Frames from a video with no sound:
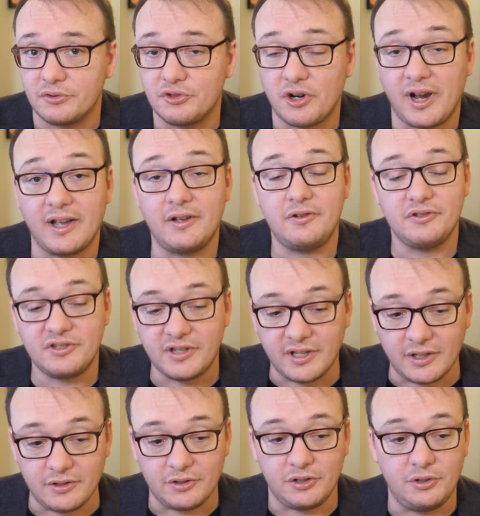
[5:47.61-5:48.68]
trials,
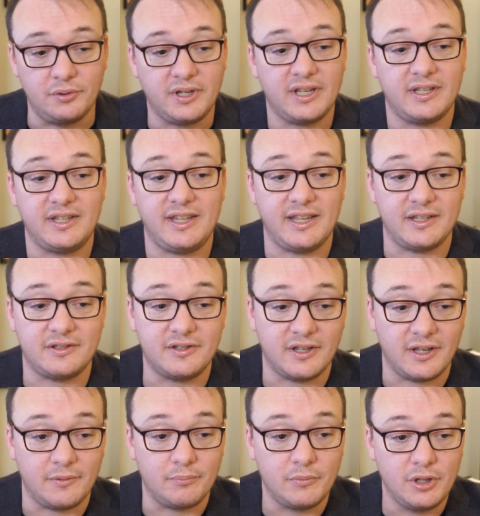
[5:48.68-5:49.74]
and you can get
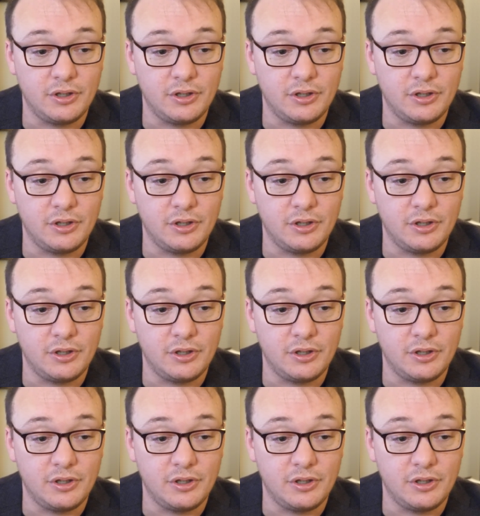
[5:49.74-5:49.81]
uh,